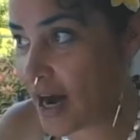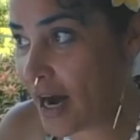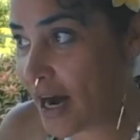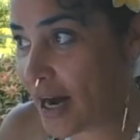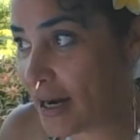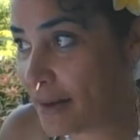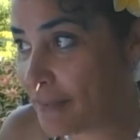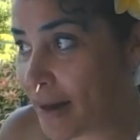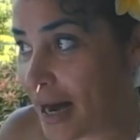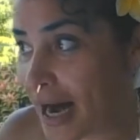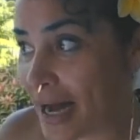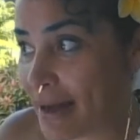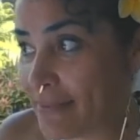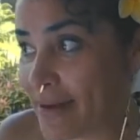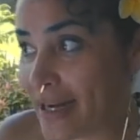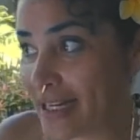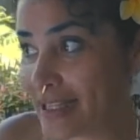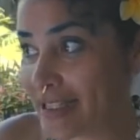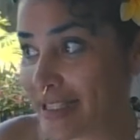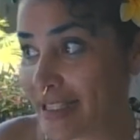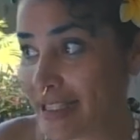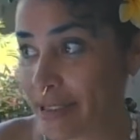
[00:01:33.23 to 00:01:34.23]
I
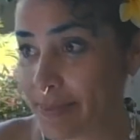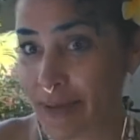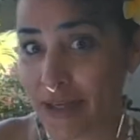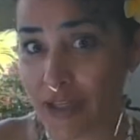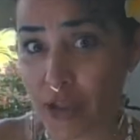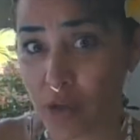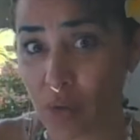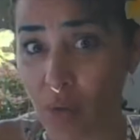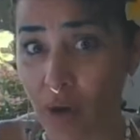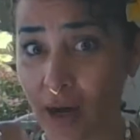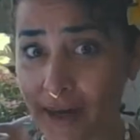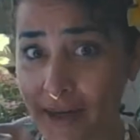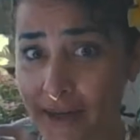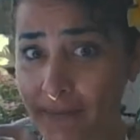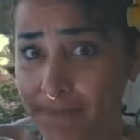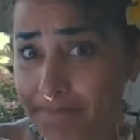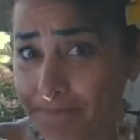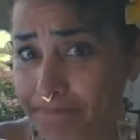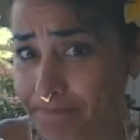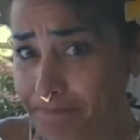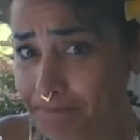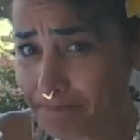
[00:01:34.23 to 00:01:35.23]
make this special
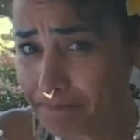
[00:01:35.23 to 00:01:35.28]
water.